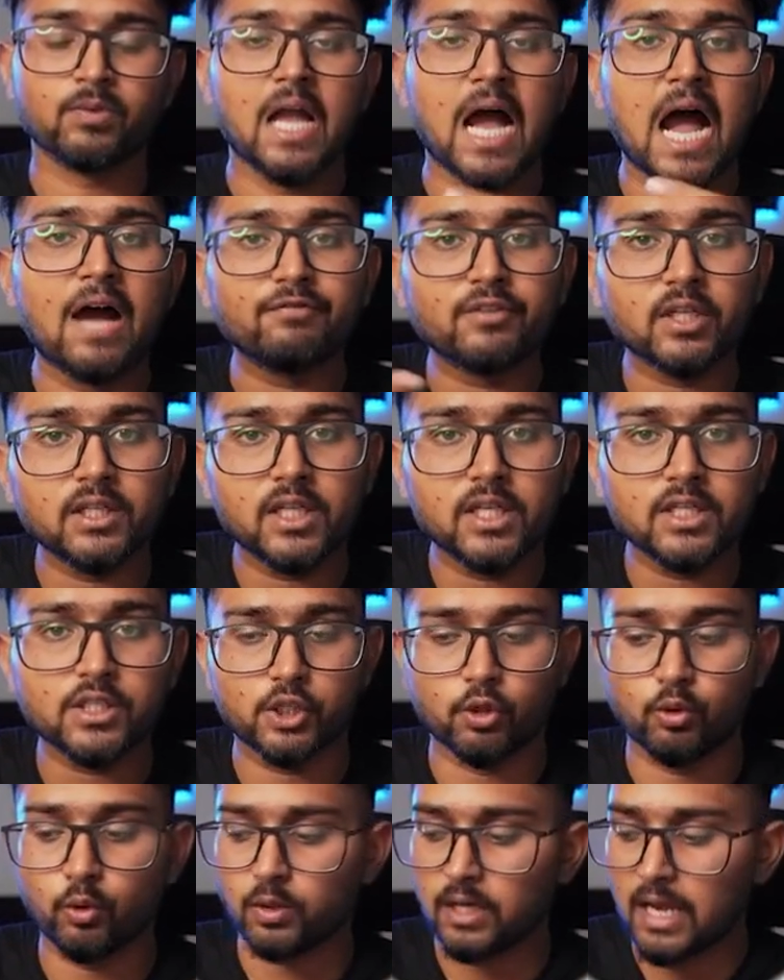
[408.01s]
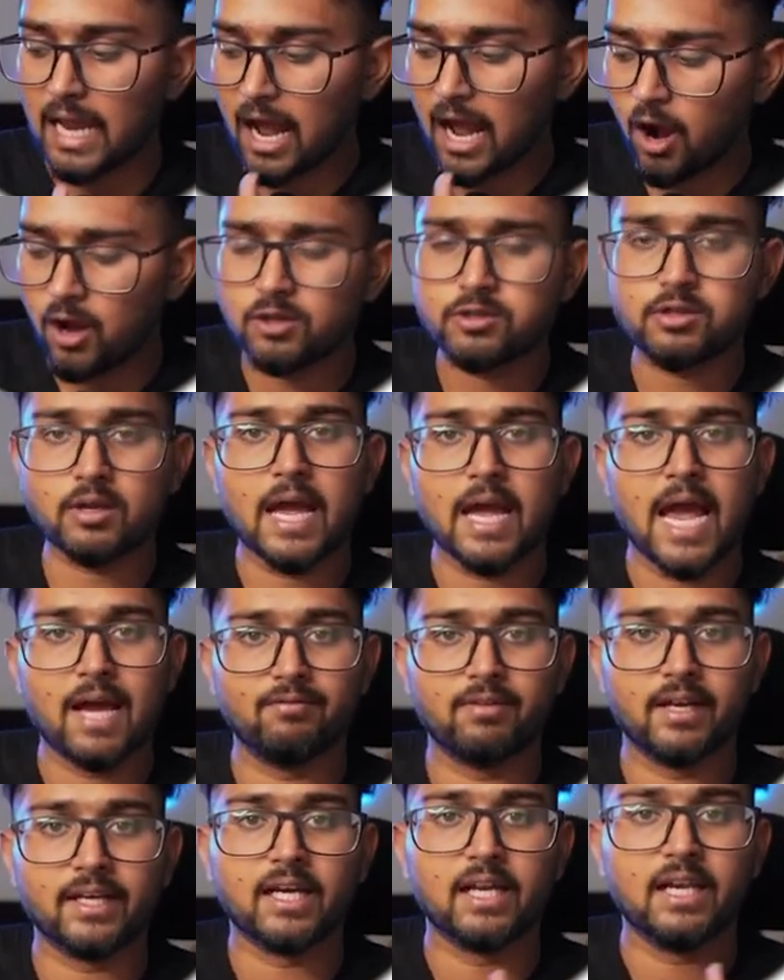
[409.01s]
After this, you will also
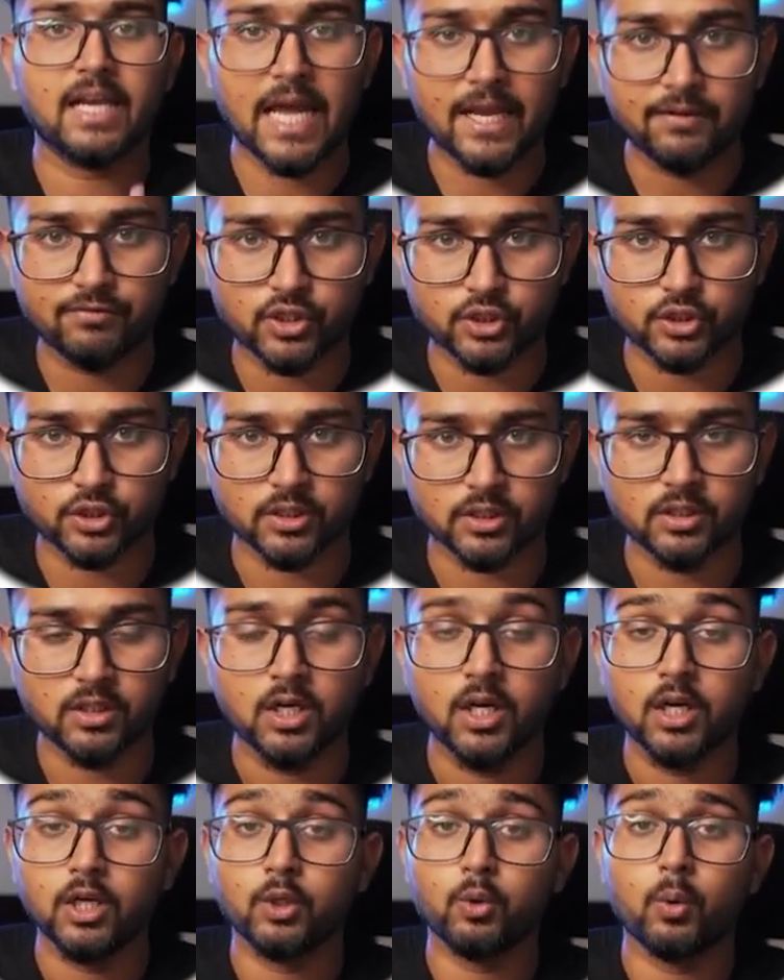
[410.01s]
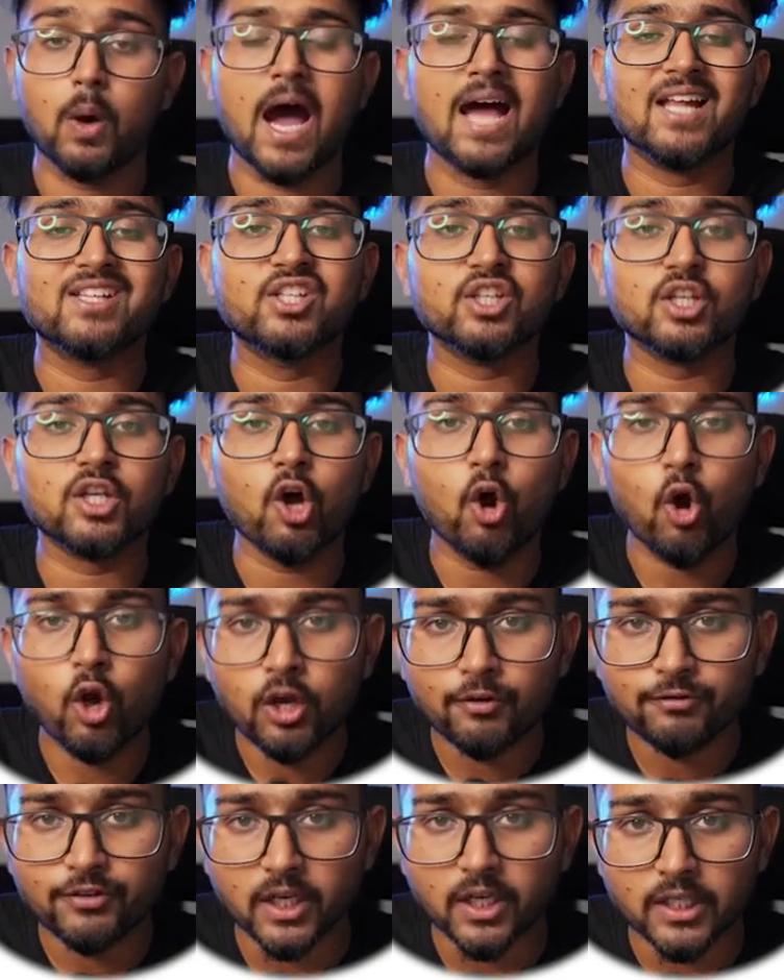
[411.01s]
have like a live session to answer all
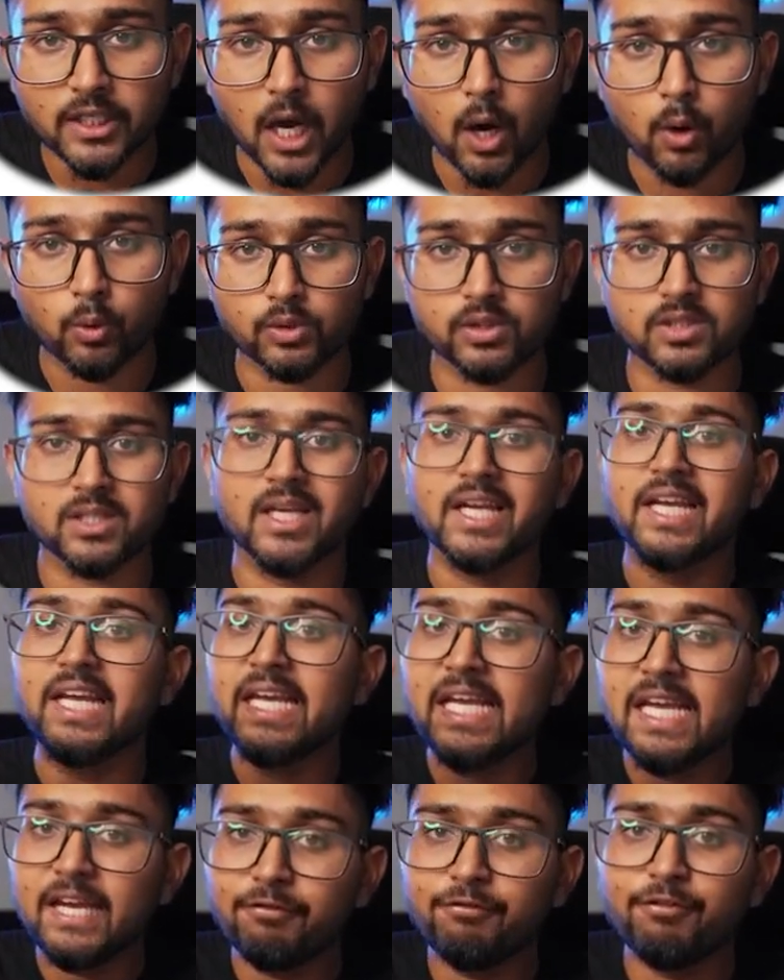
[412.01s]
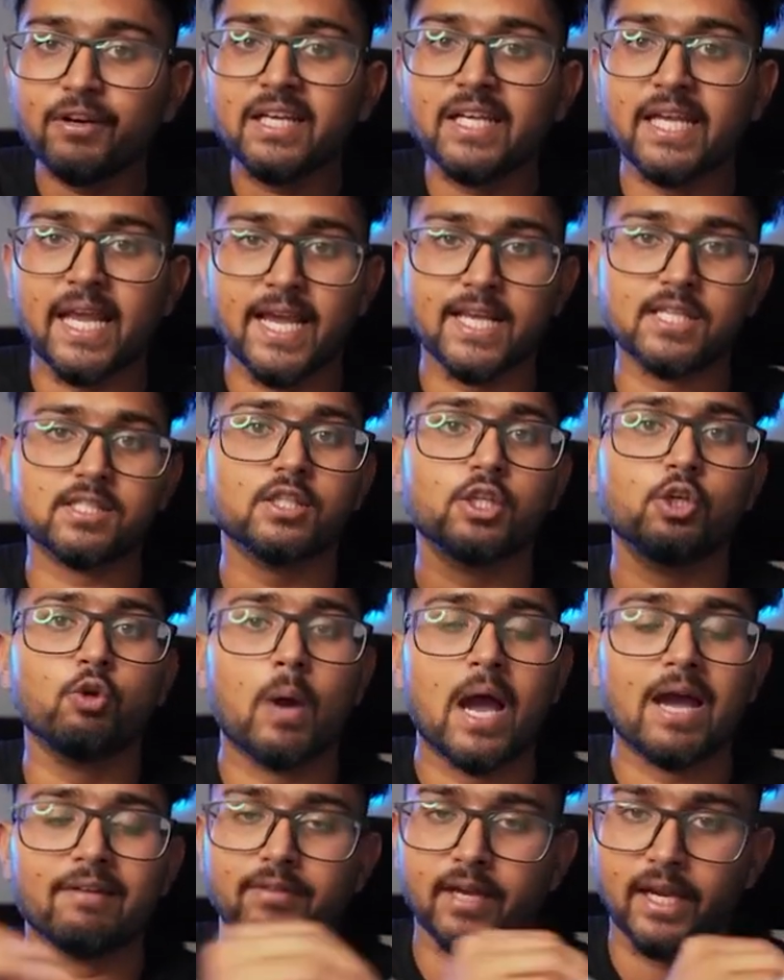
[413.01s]
of your doubts, if in case you
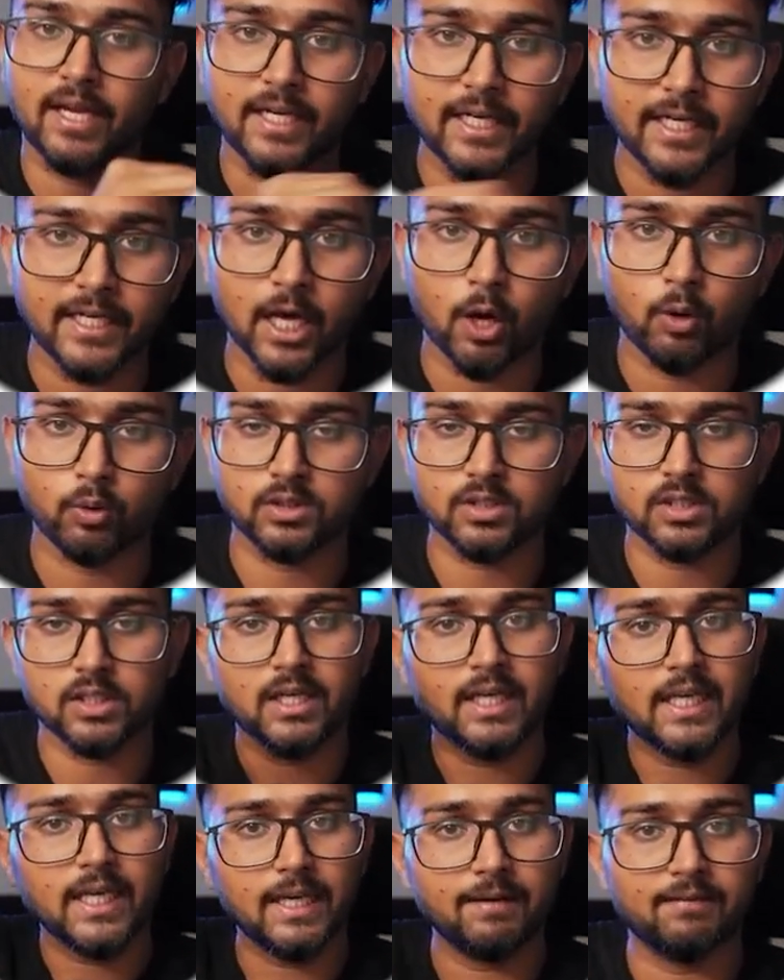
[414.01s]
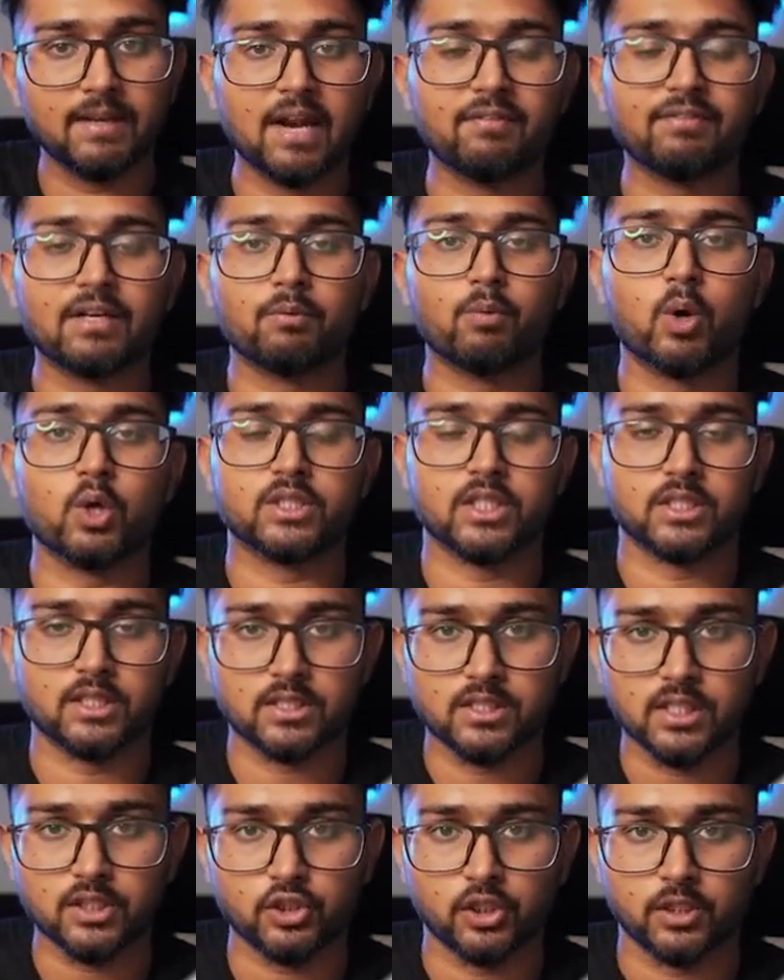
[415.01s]
have any doubts, even after watching
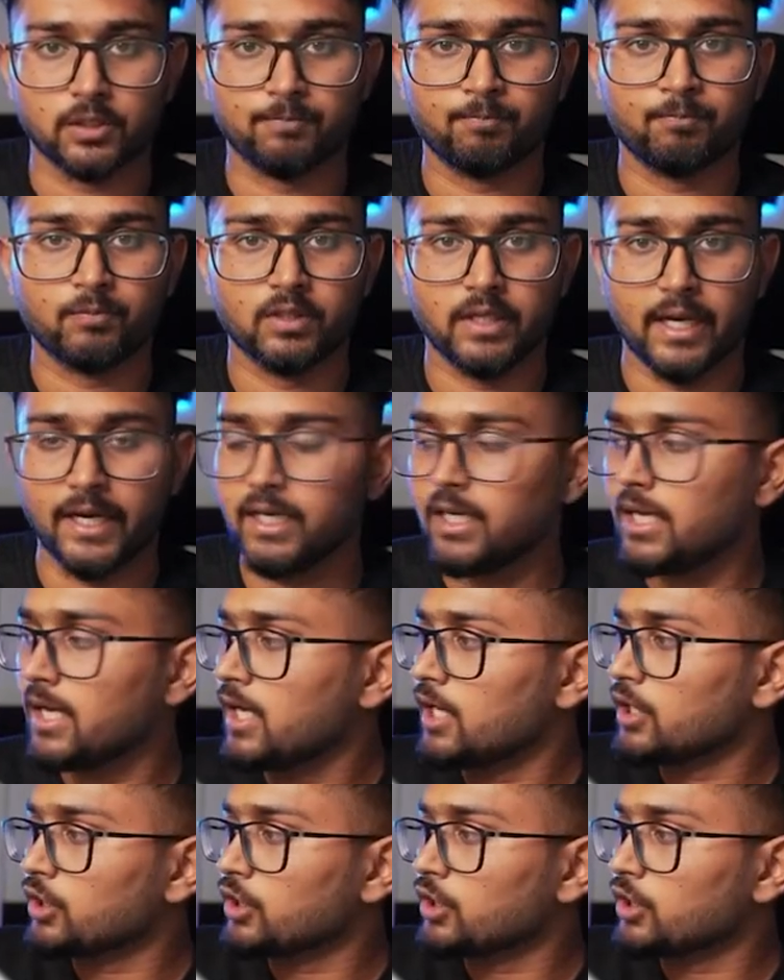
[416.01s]
the session, right?